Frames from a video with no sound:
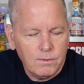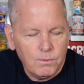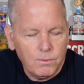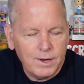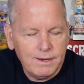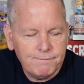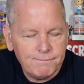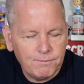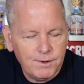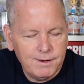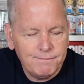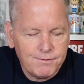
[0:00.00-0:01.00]

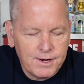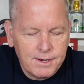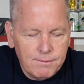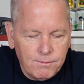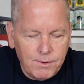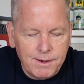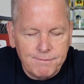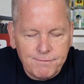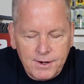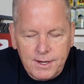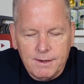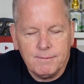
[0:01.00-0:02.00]

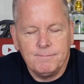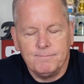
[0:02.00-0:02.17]
Winifred?